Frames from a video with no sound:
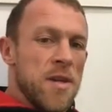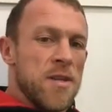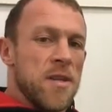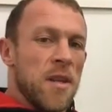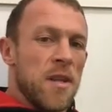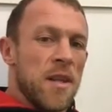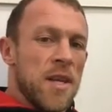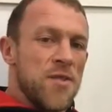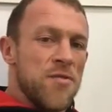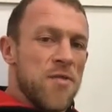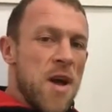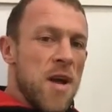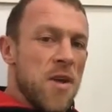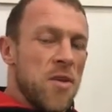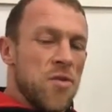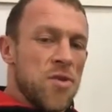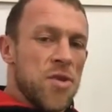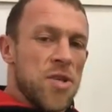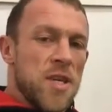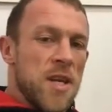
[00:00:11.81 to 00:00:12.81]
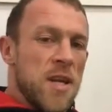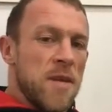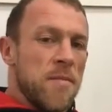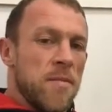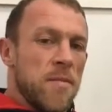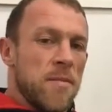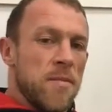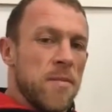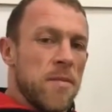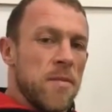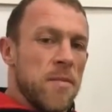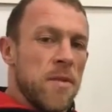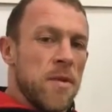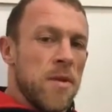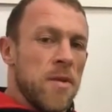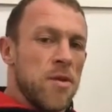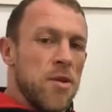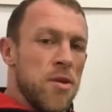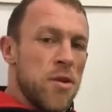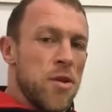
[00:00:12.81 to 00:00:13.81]
to the Leeds Rhinos team
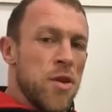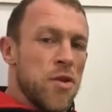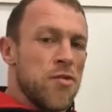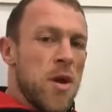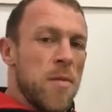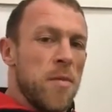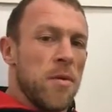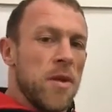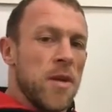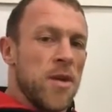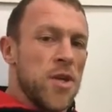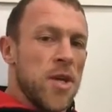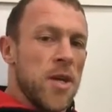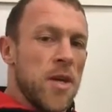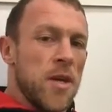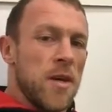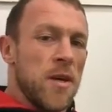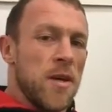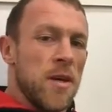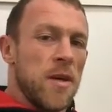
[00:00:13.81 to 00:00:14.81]
to do the treble this year.